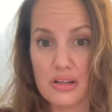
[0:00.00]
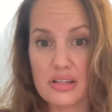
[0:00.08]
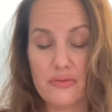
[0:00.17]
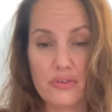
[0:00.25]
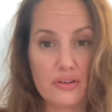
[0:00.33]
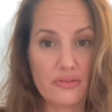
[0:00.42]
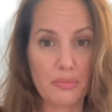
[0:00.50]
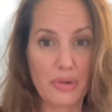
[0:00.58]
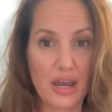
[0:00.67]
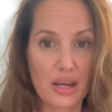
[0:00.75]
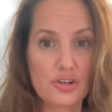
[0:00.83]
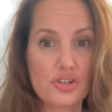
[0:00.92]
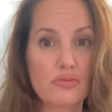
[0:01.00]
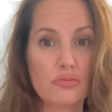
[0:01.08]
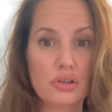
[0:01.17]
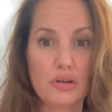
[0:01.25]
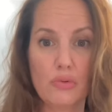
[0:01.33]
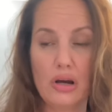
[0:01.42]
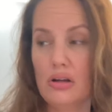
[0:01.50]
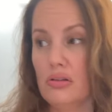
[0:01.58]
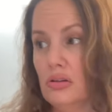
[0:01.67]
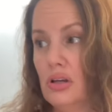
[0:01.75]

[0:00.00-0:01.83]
even if I package it really well.